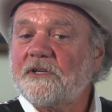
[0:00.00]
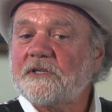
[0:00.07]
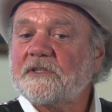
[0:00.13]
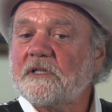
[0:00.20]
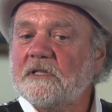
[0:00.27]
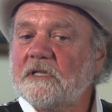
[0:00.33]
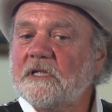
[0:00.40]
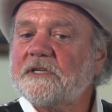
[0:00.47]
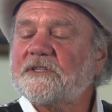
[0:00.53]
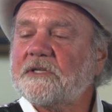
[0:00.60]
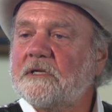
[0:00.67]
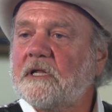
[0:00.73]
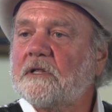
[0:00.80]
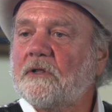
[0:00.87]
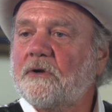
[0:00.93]
just
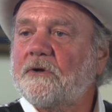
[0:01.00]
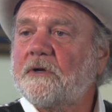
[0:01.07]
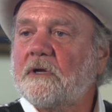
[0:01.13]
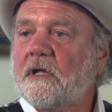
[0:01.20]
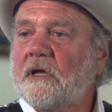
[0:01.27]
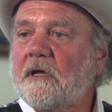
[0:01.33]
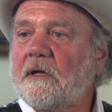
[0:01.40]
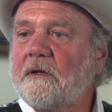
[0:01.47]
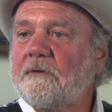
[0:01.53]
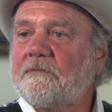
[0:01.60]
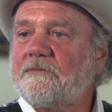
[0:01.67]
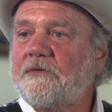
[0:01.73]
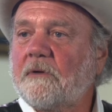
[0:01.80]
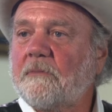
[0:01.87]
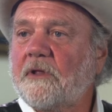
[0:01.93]
listened and learned
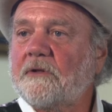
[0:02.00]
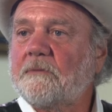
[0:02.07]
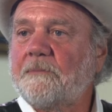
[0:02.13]
from other